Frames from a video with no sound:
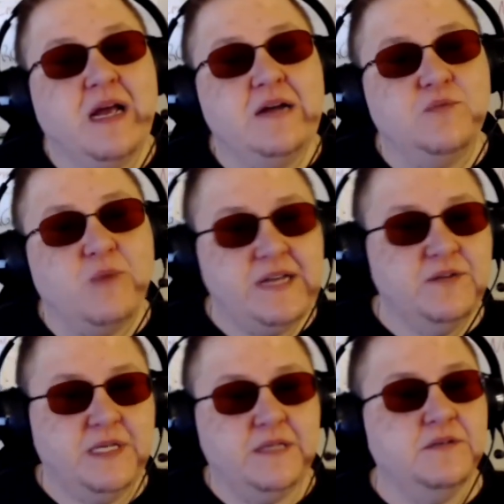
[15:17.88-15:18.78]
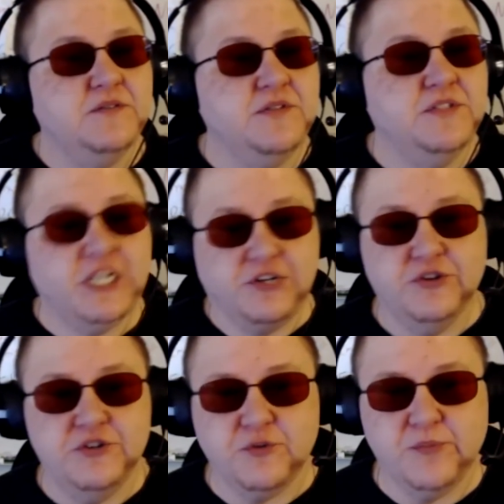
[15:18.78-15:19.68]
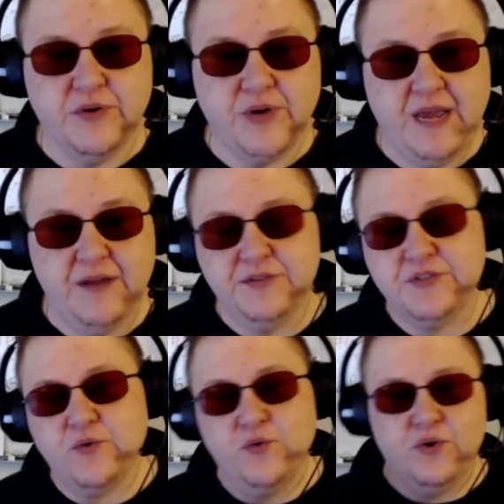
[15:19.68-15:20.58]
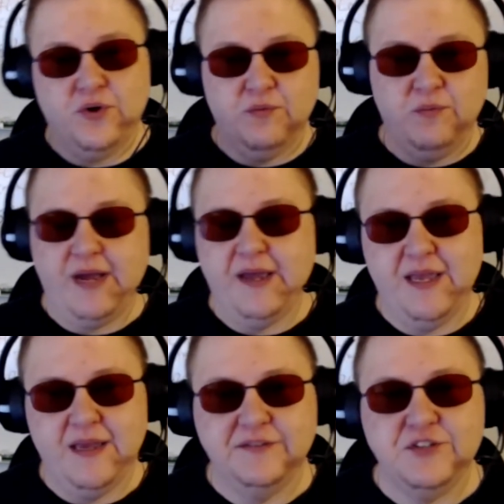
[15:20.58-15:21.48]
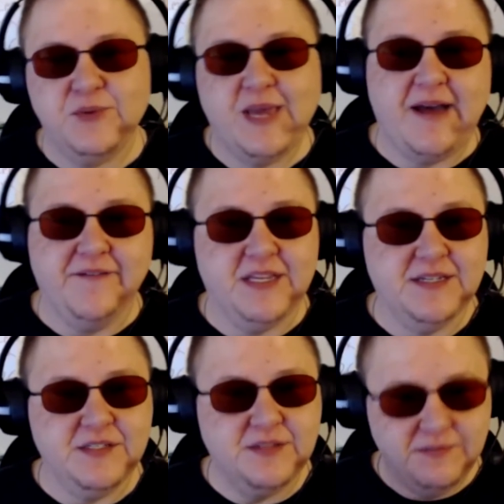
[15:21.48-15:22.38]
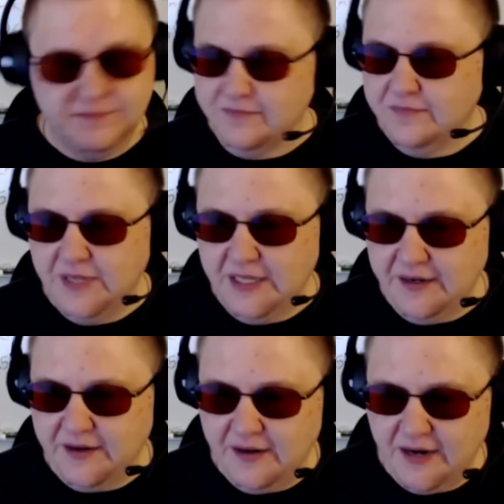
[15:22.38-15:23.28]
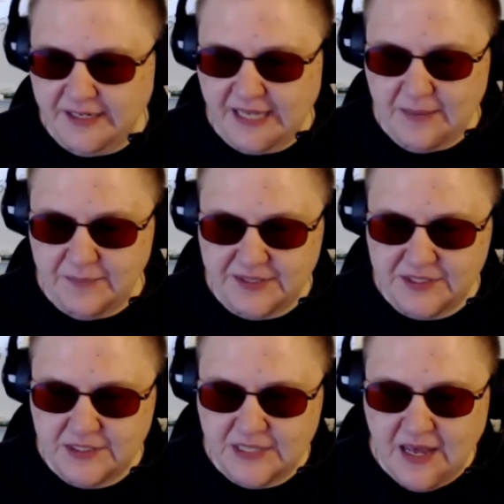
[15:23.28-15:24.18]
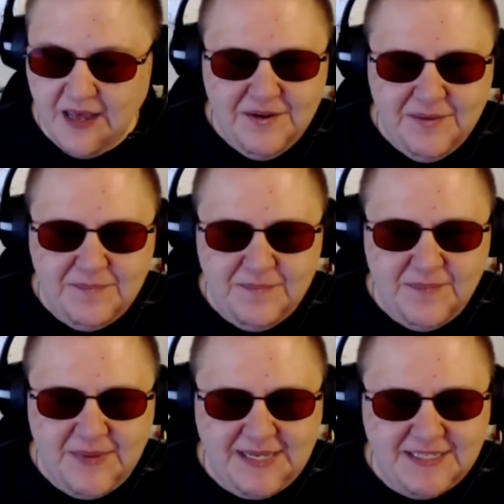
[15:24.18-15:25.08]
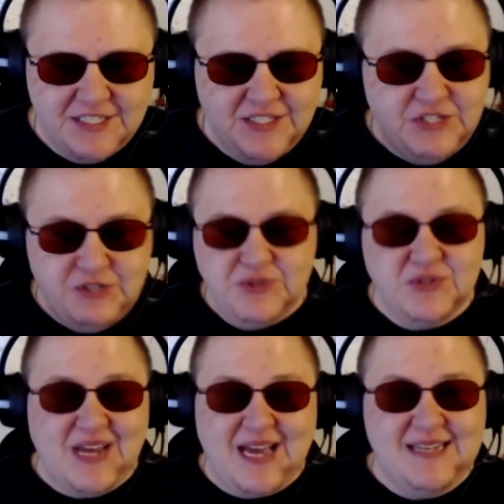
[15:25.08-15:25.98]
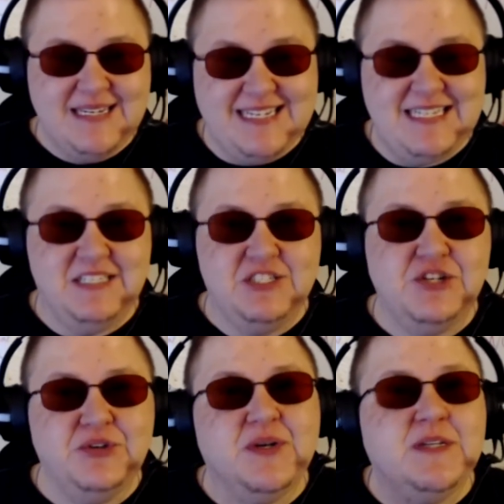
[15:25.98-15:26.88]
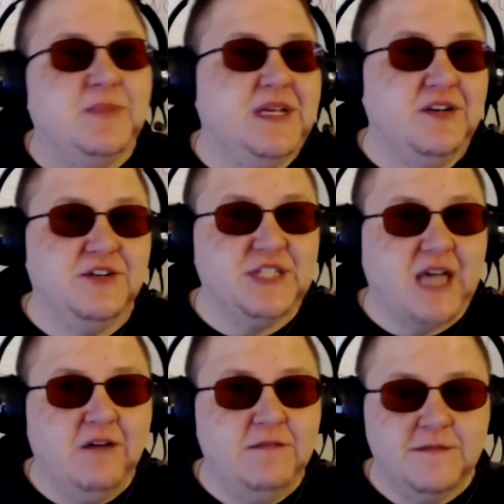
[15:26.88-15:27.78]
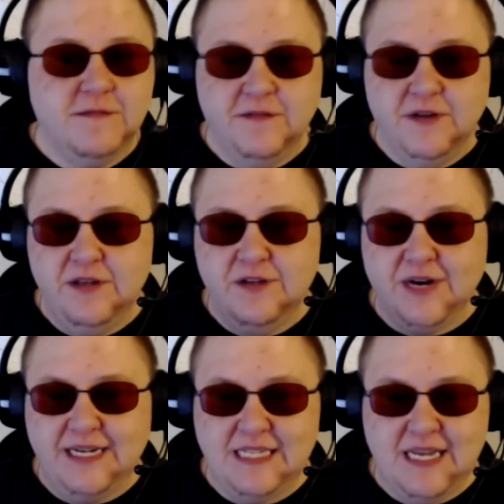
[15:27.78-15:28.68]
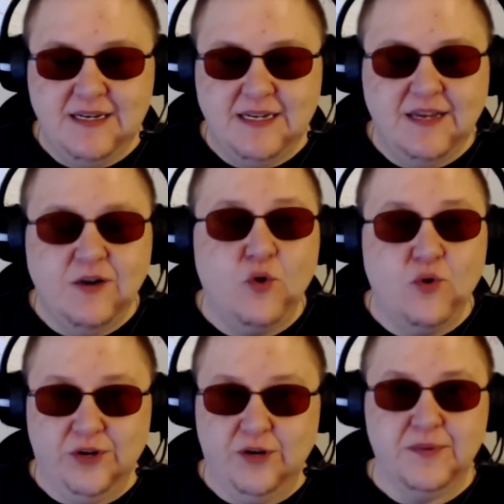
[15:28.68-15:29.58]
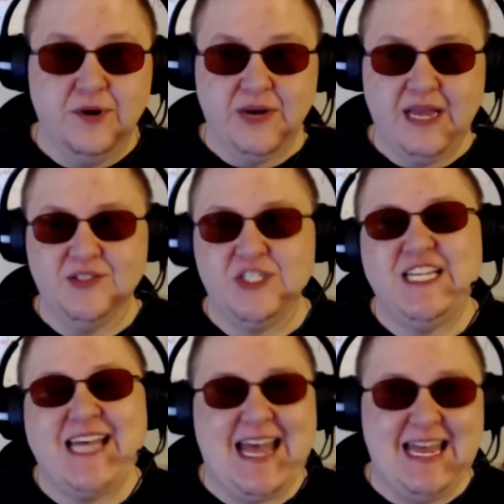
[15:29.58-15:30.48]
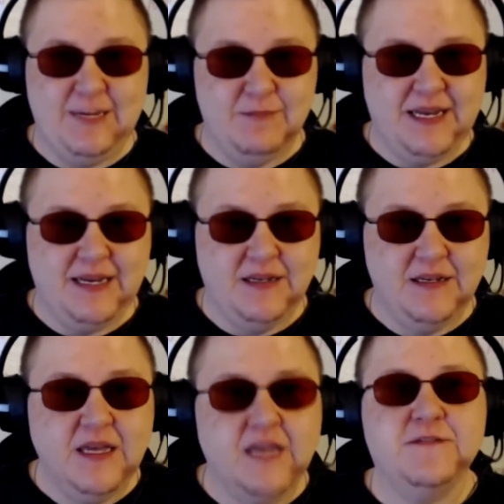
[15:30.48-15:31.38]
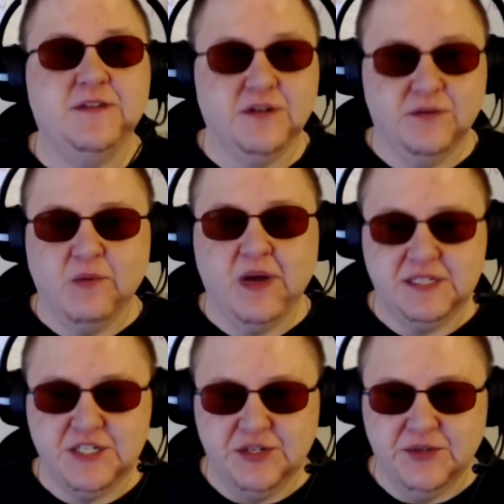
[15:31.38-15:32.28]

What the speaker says: why do we use gender neutral pronouns, or why do we have this here on campus. But you do not need to explain yourself, your identity, or your pronouns to anybody if you don't want to.